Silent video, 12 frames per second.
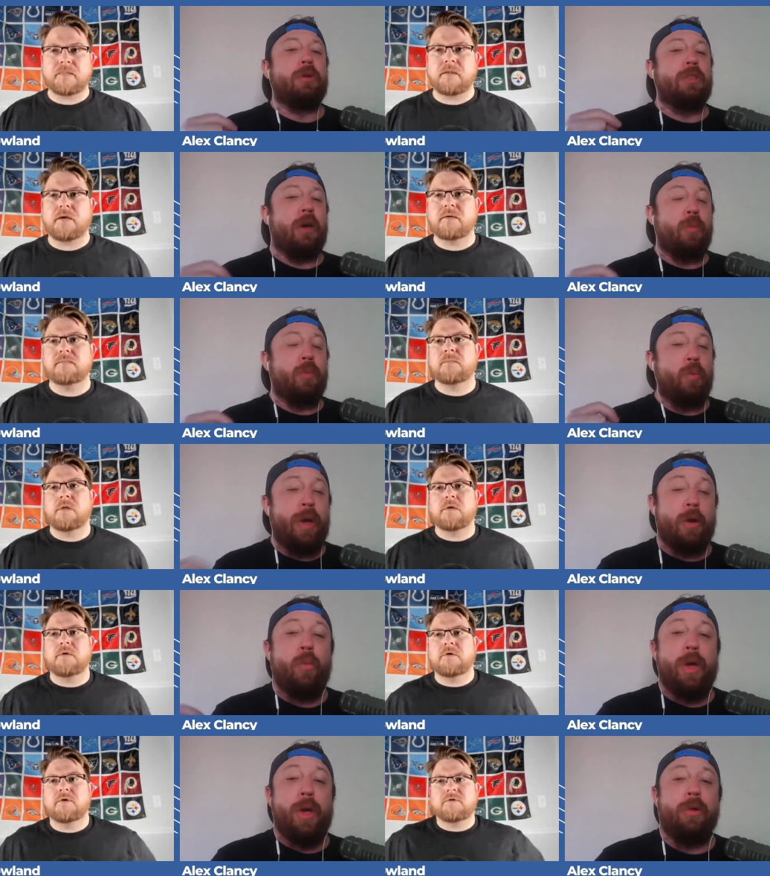Speaker 1: that we
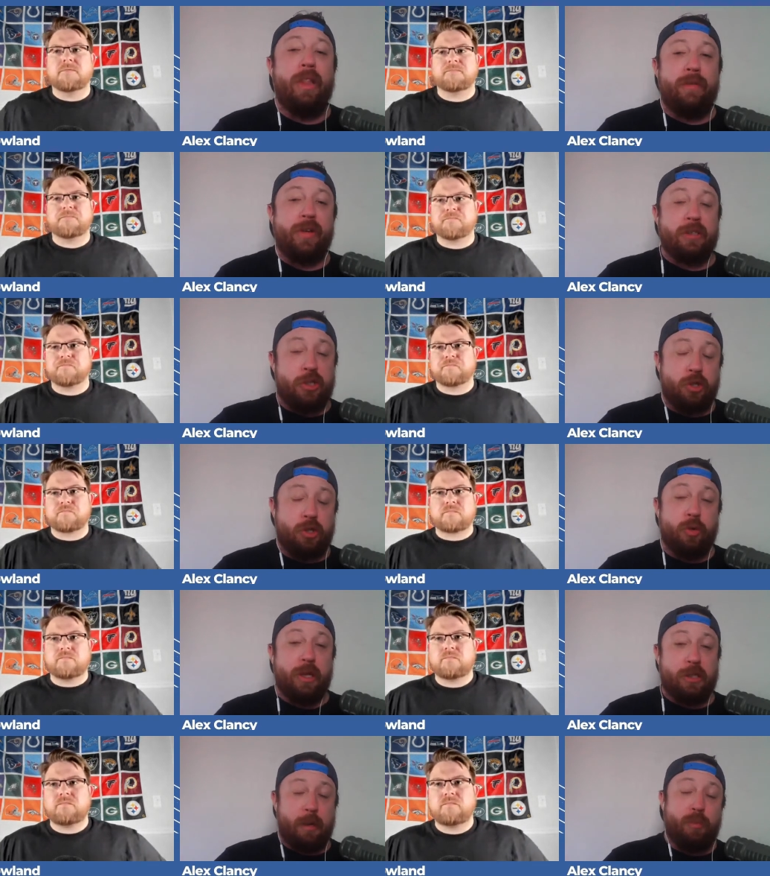will live in soon
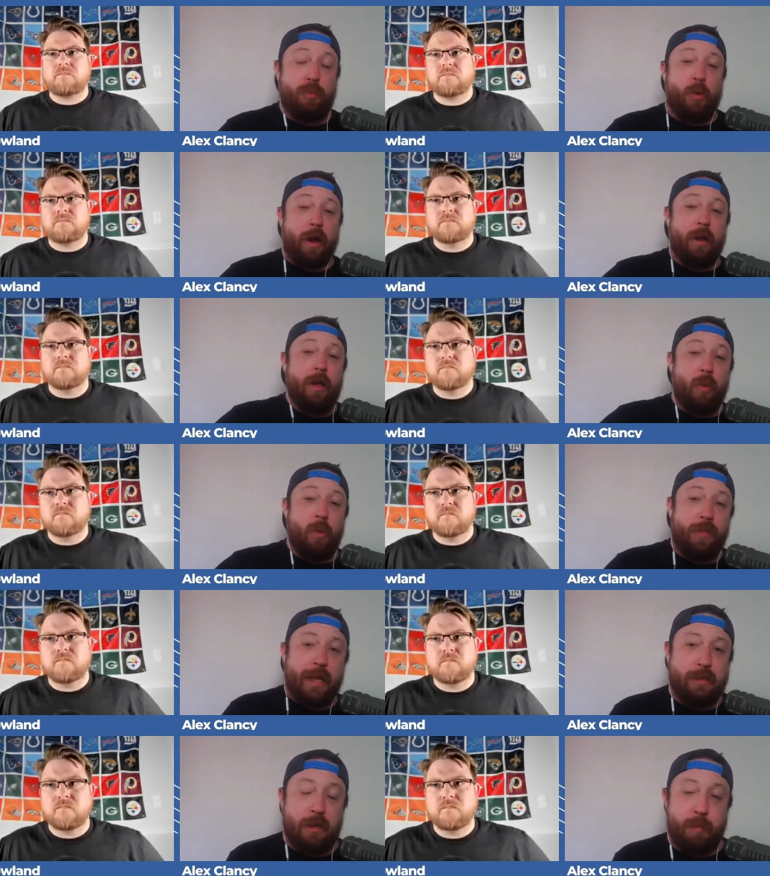at some point where
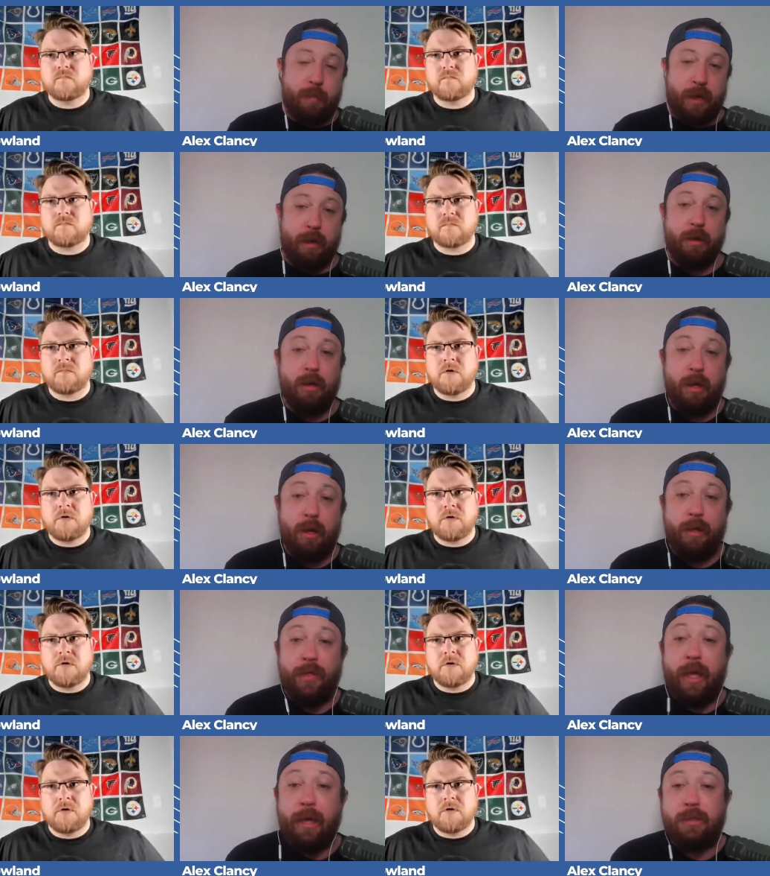that's going to be the
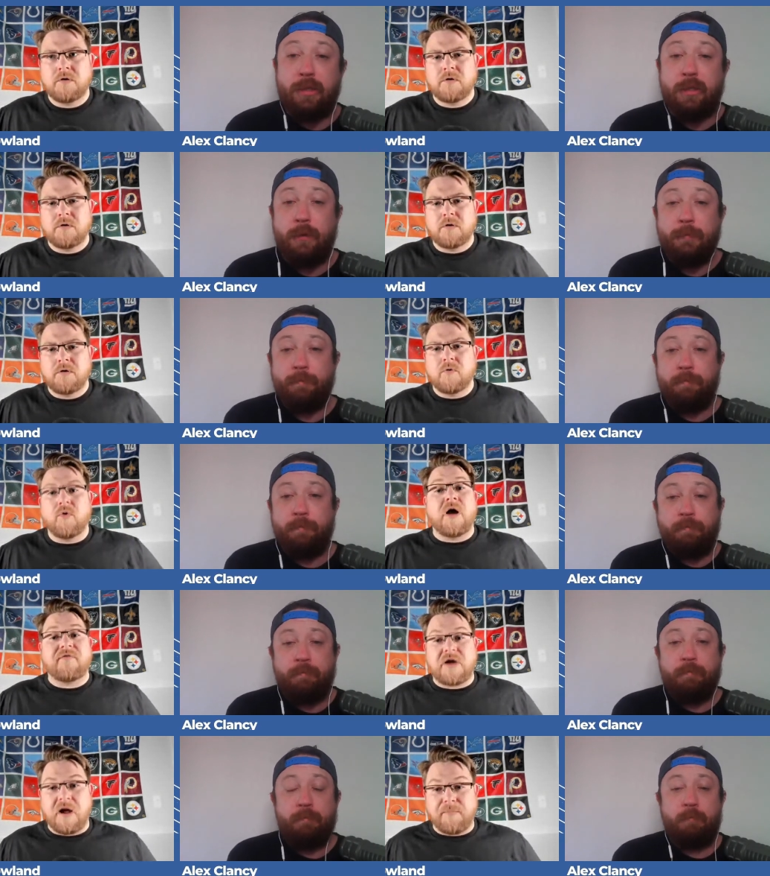case?
Speaker 2: Well,
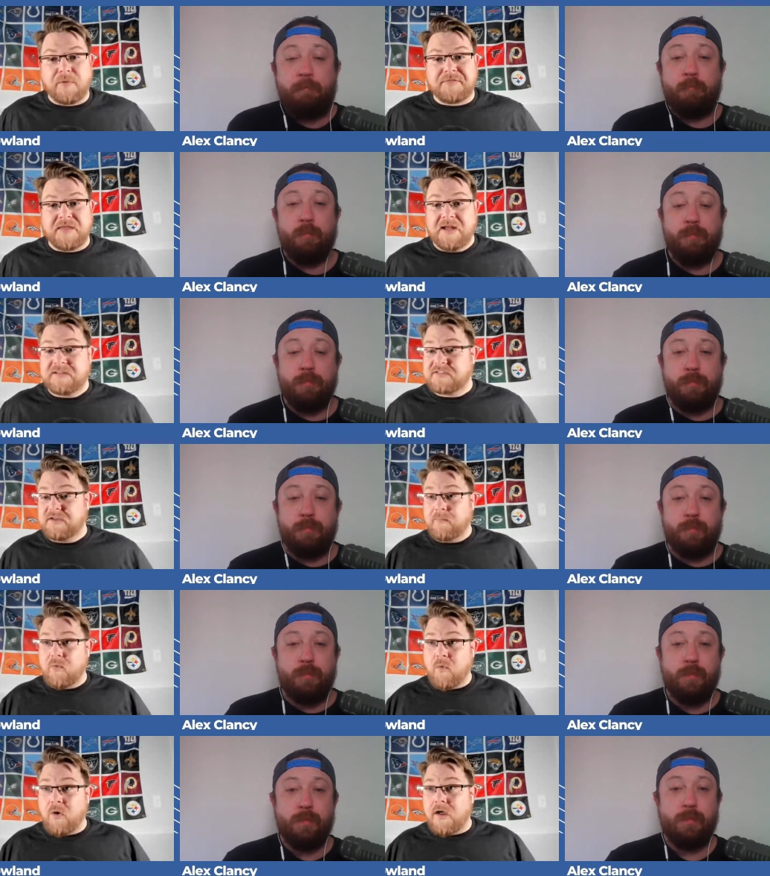I have a couple of things.
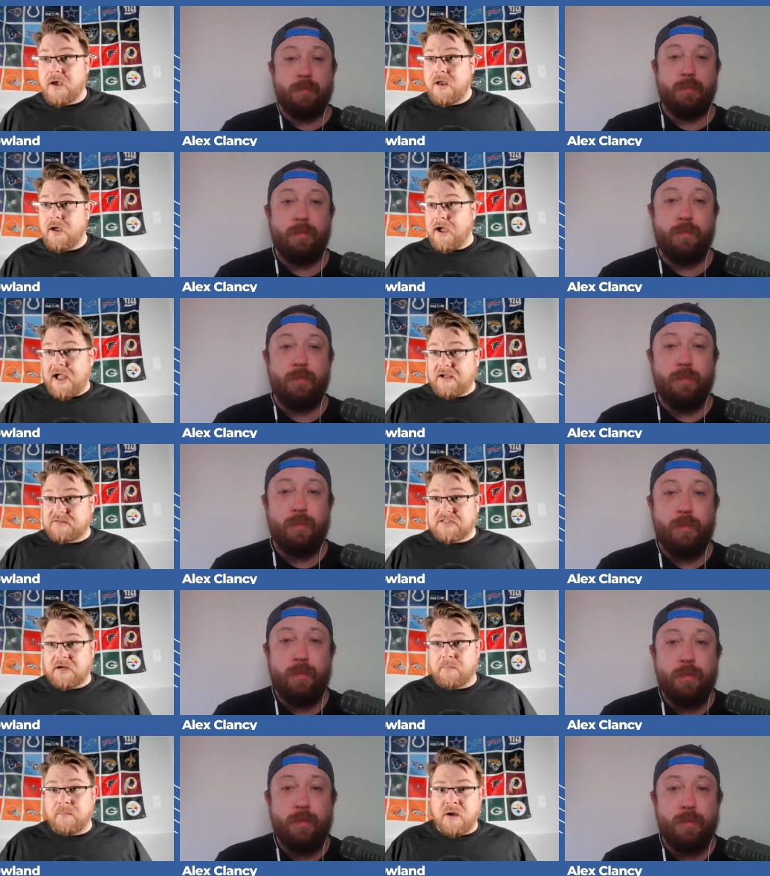Number one, I have
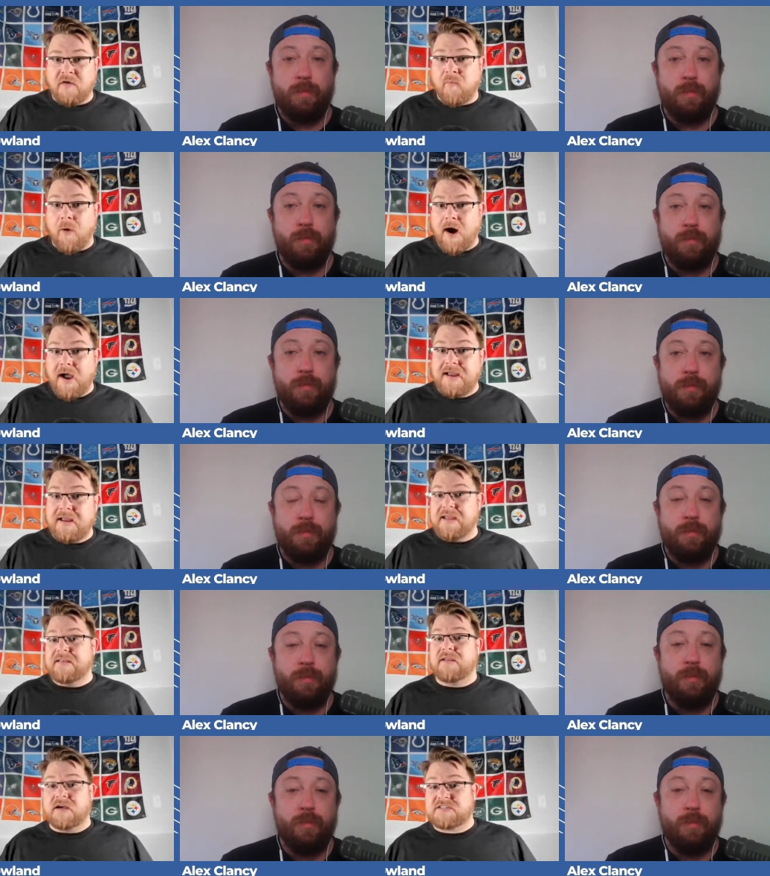something of why
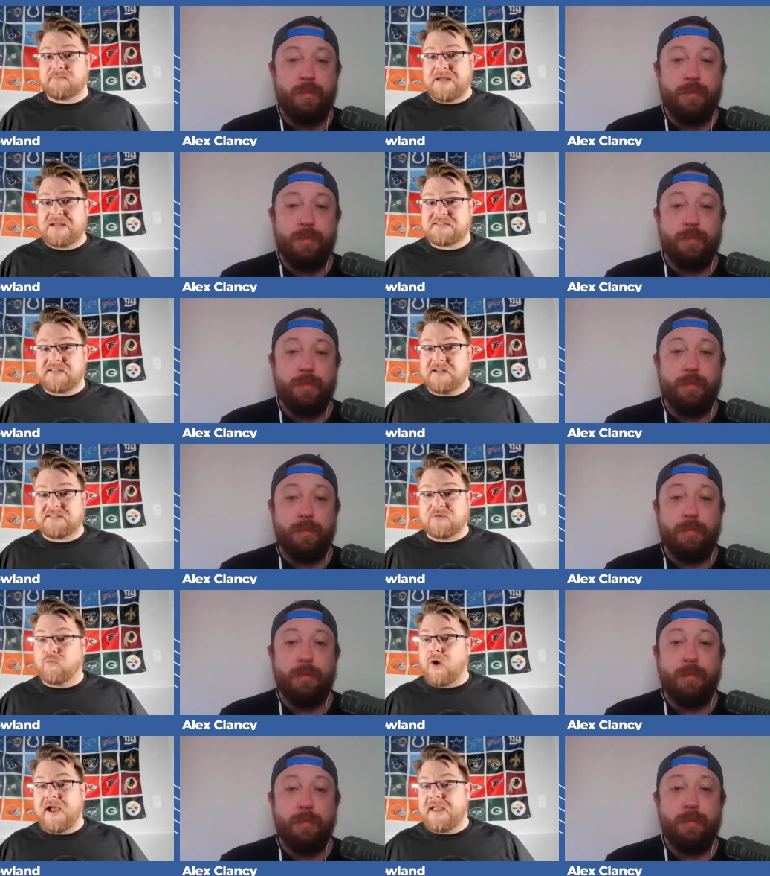it does make sense
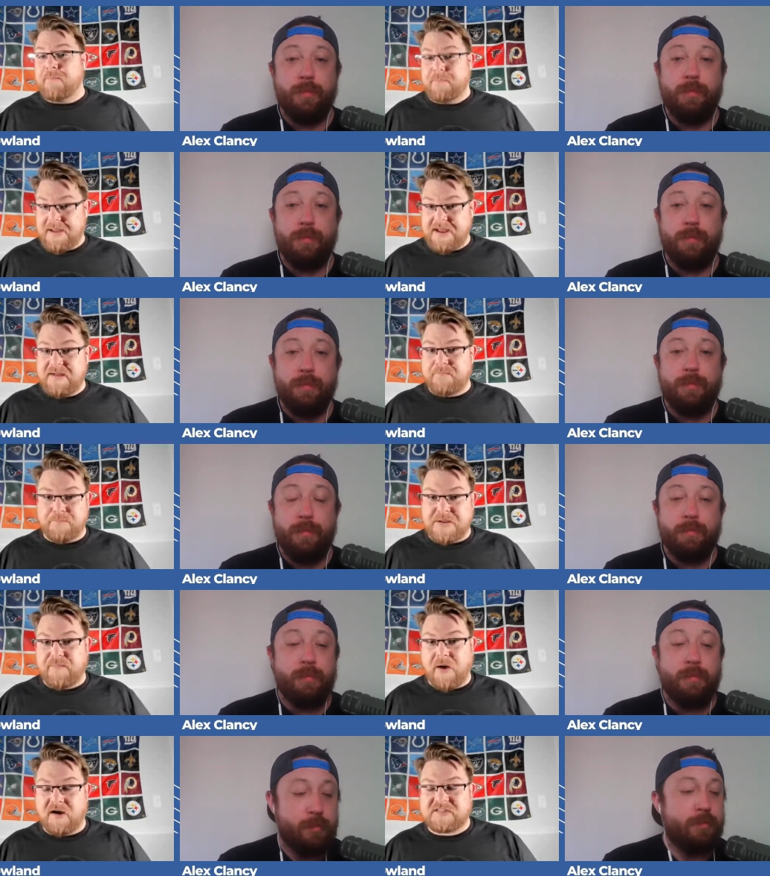and why it may
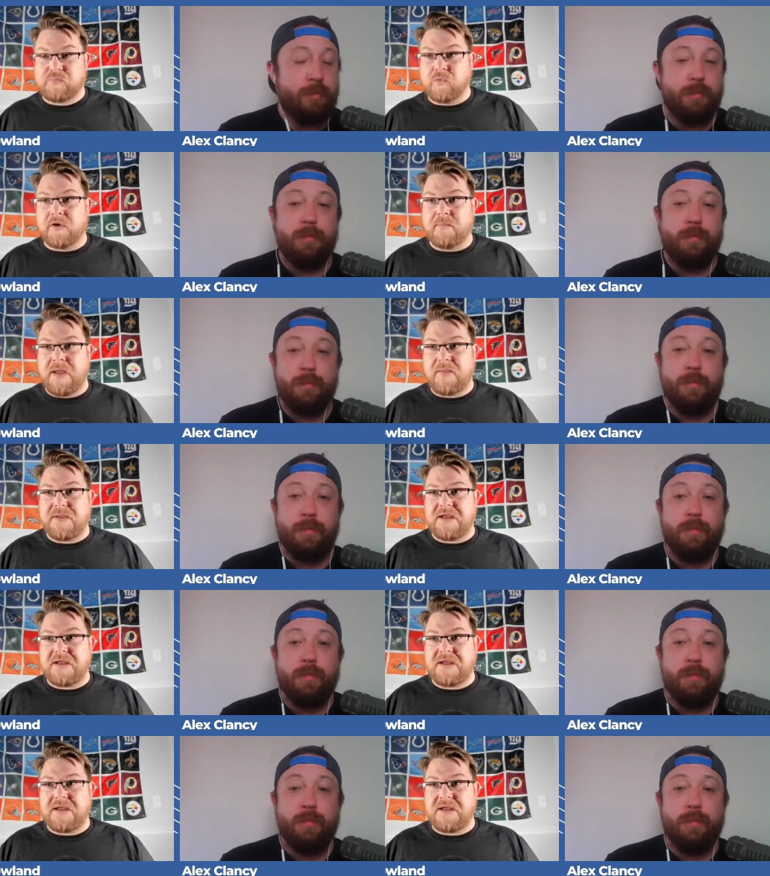be possible and it may